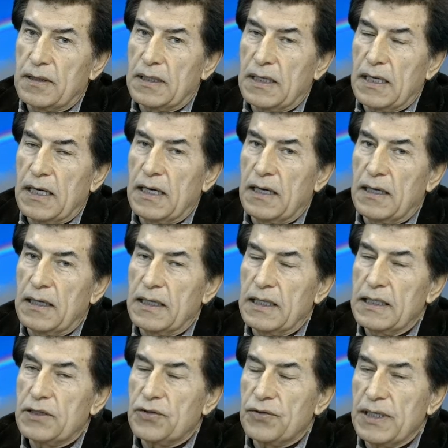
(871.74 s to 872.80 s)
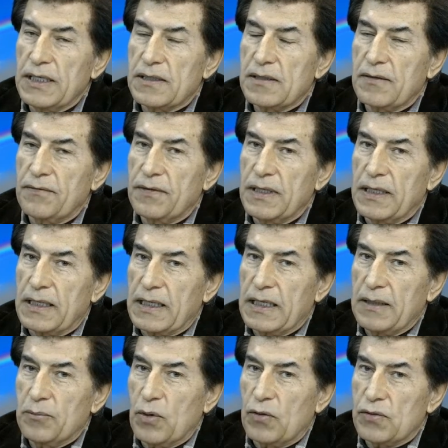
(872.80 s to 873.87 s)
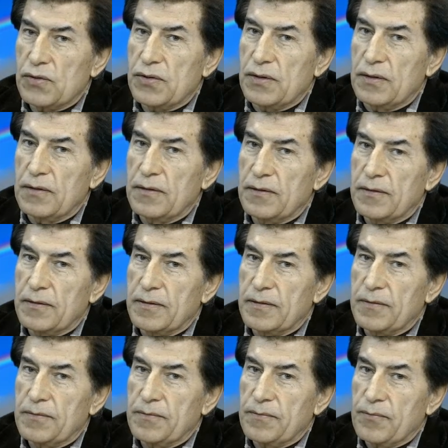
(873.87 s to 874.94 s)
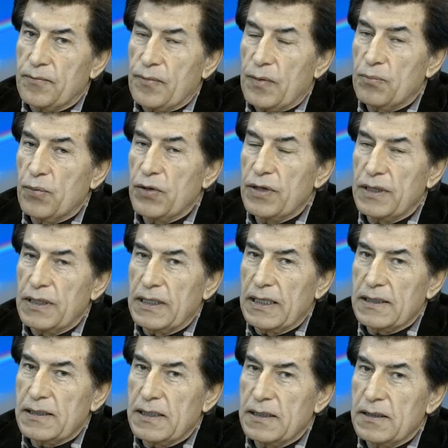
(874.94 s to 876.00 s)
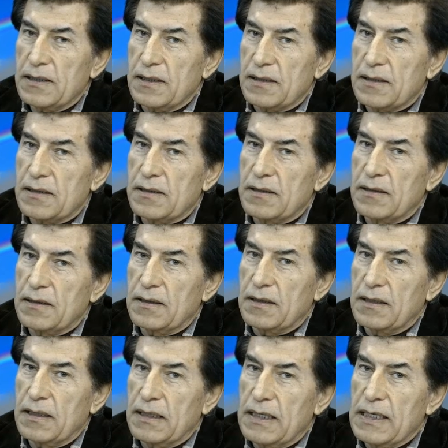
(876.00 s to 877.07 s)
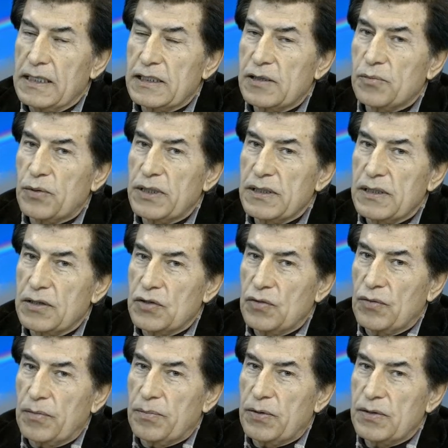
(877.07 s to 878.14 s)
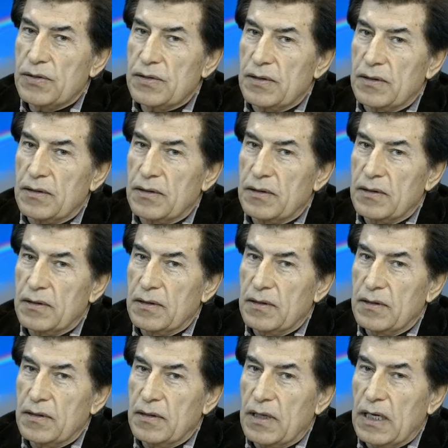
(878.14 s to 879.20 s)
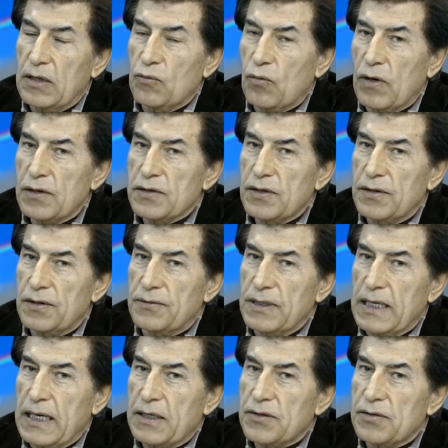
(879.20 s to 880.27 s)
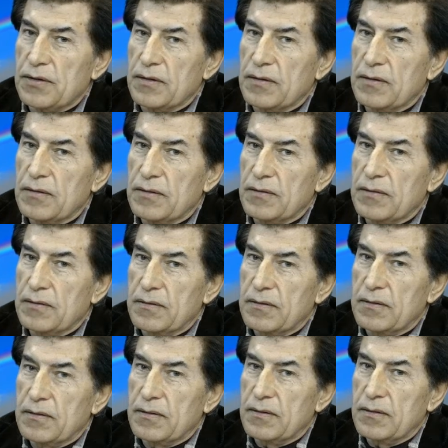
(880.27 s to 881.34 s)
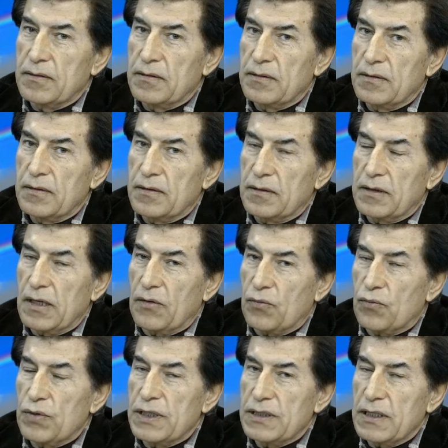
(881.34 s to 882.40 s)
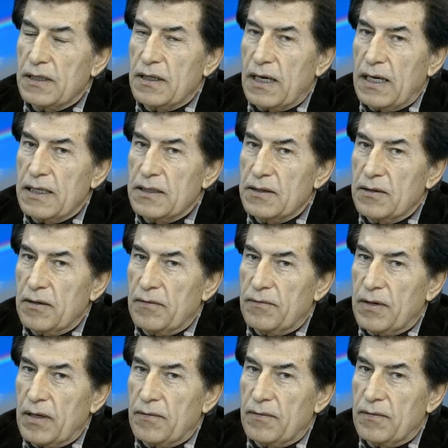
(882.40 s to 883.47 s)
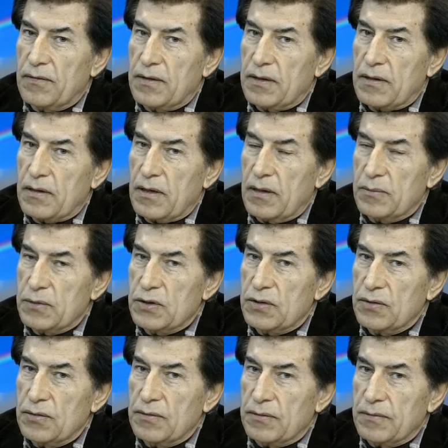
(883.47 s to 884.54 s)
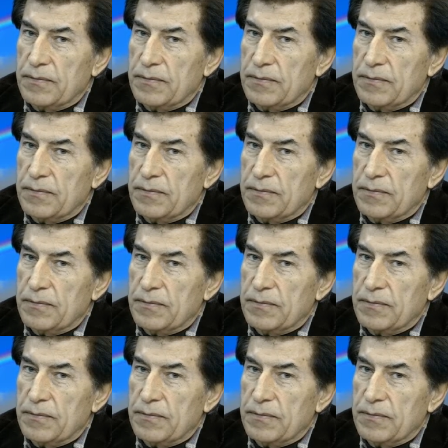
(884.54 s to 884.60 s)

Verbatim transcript: Uh, it creates a feeling, an emotion. Put it in a sentence, express it to a person, and watch the reaction. Now, where did the idea of love come to you?